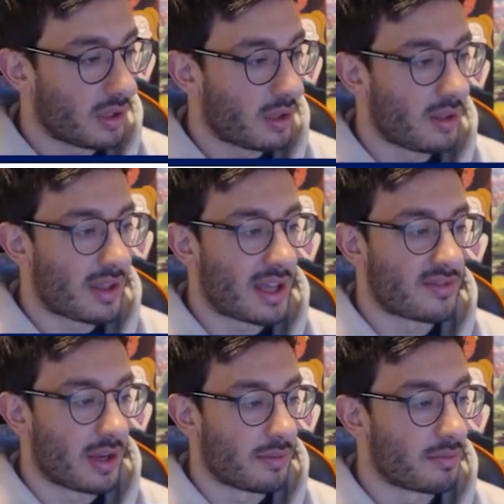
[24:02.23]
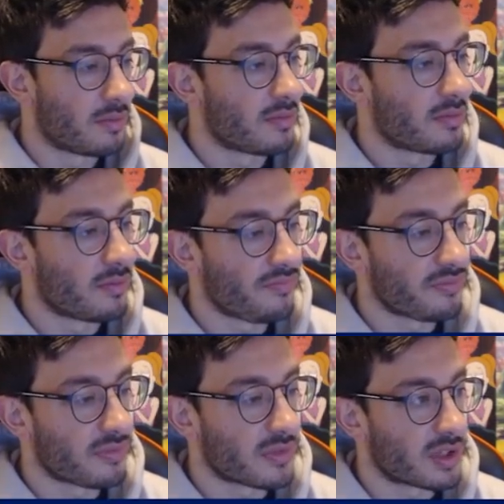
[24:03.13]
That's fine.
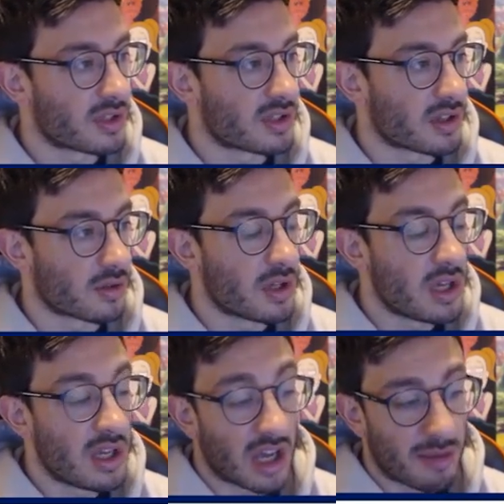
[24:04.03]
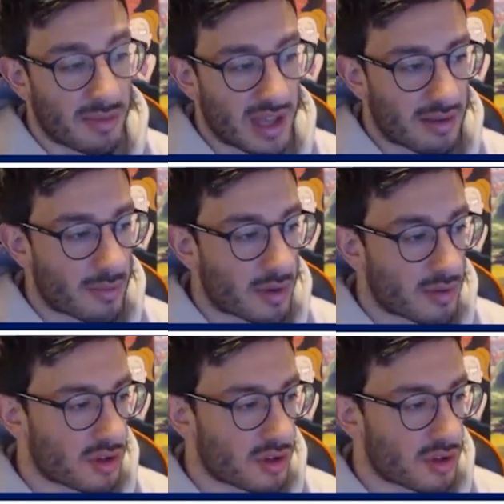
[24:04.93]
So, yeah, I'm not